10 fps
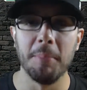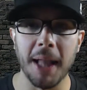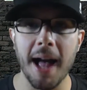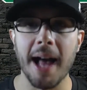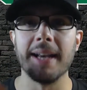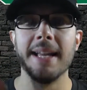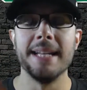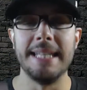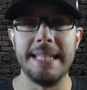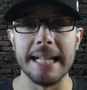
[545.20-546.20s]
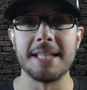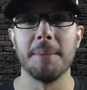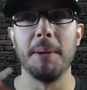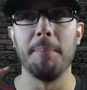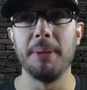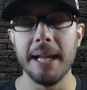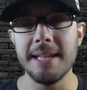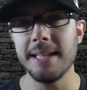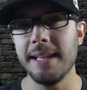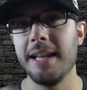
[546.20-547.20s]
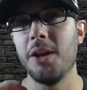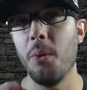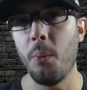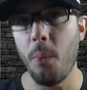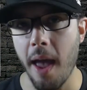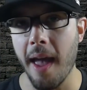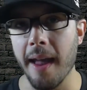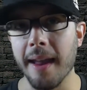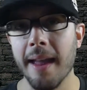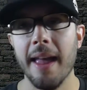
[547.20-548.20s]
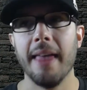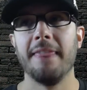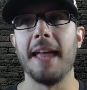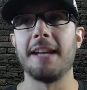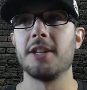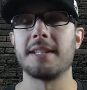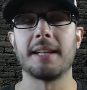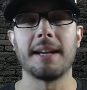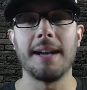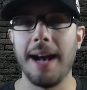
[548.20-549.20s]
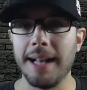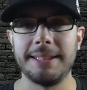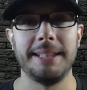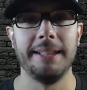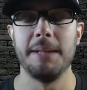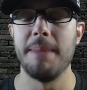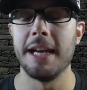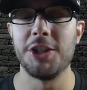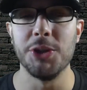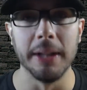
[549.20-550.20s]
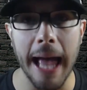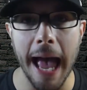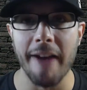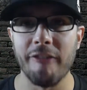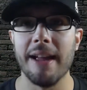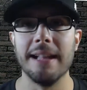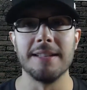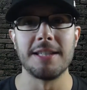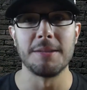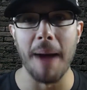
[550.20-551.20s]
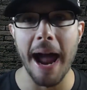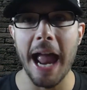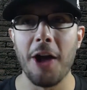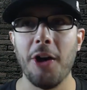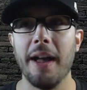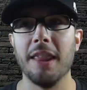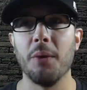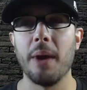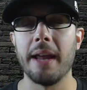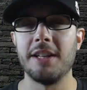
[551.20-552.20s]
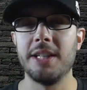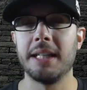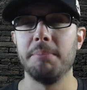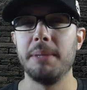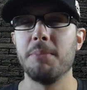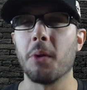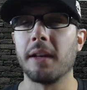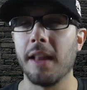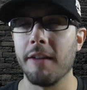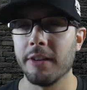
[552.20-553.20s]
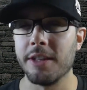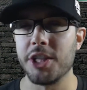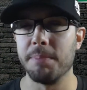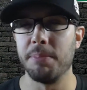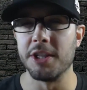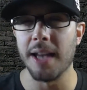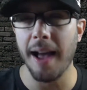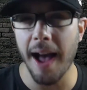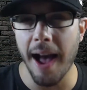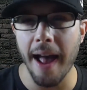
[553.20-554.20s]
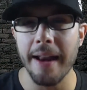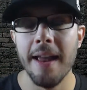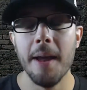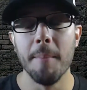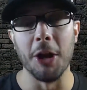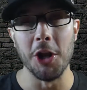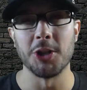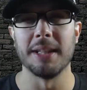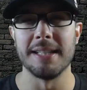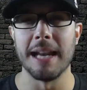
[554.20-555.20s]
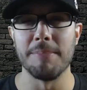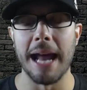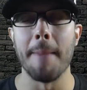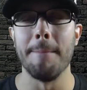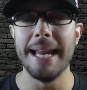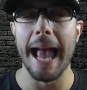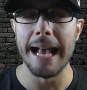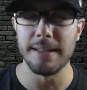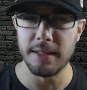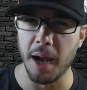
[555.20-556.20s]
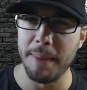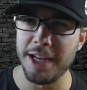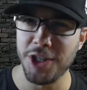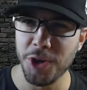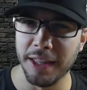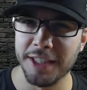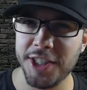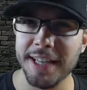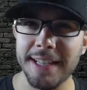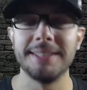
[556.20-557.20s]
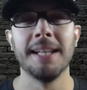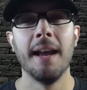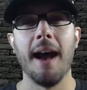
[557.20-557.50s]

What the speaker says: blonde ditz, but plays it in a way that just constantly makes you laugh and smile, and the way that she can be more clever than she puts on, but also at the same time be as dumb as you think she is.